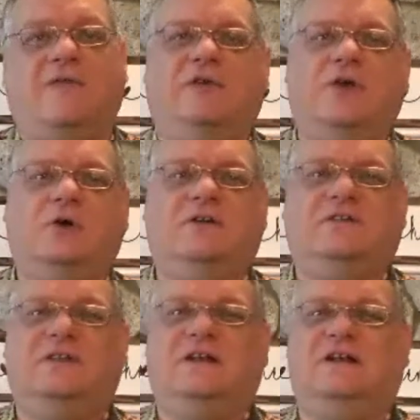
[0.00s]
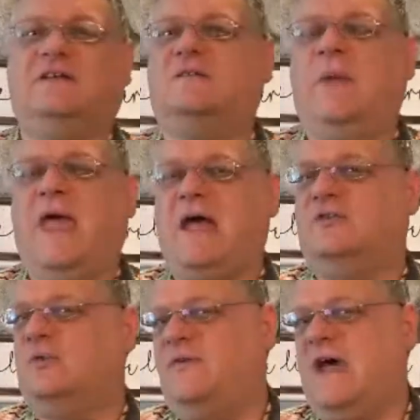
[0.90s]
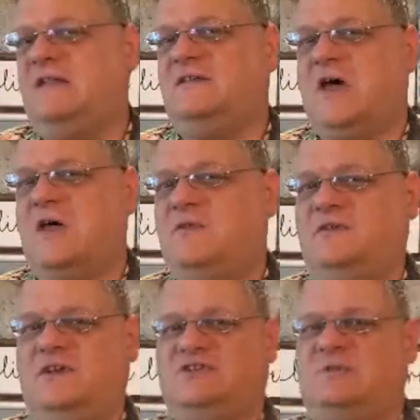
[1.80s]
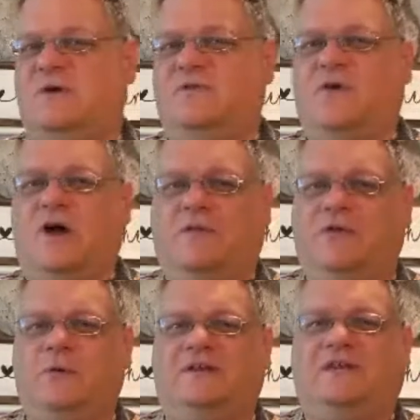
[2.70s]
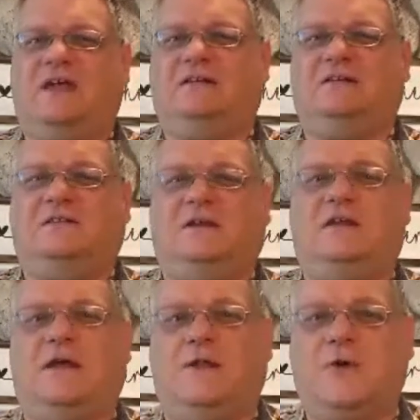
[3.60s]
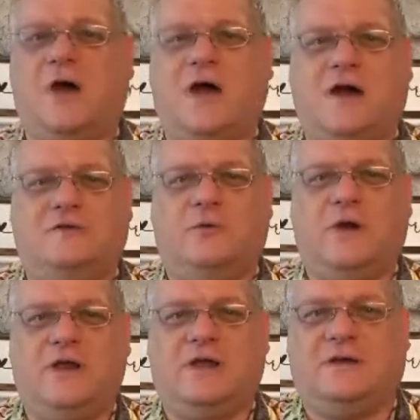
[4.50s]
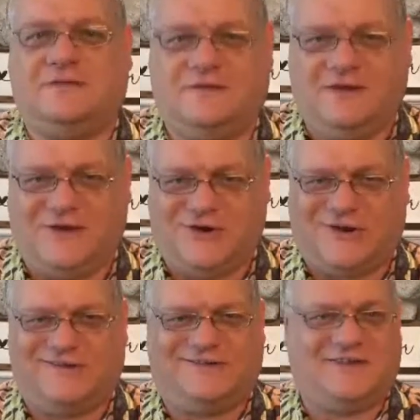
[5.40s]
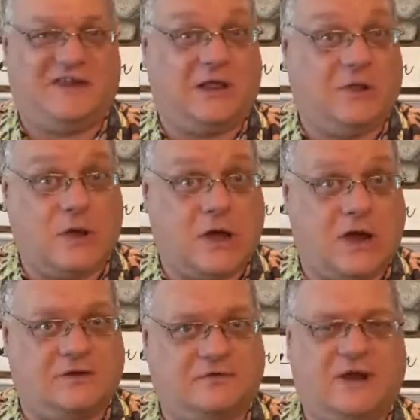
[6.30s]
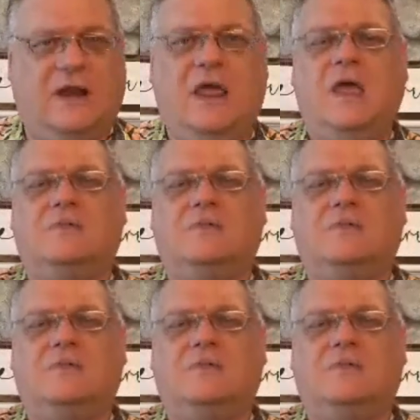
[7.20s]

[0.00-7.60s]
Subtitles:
Have you noticed that it expands? We've had this conversation before. If you intend to see yellow cars, what are you going to see? You're going to see yellow cars, right?